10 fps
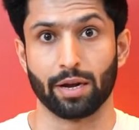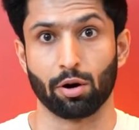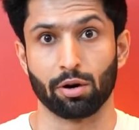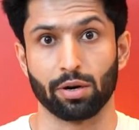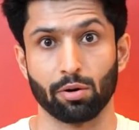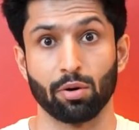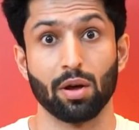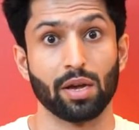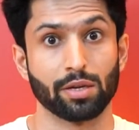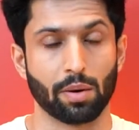in order
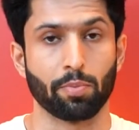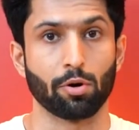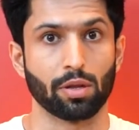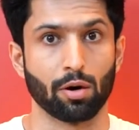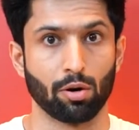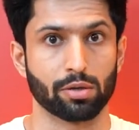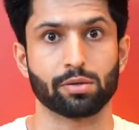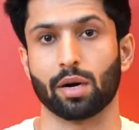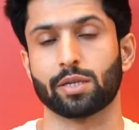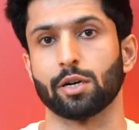to support the whole
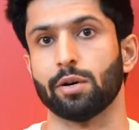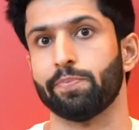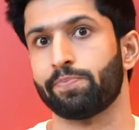structure.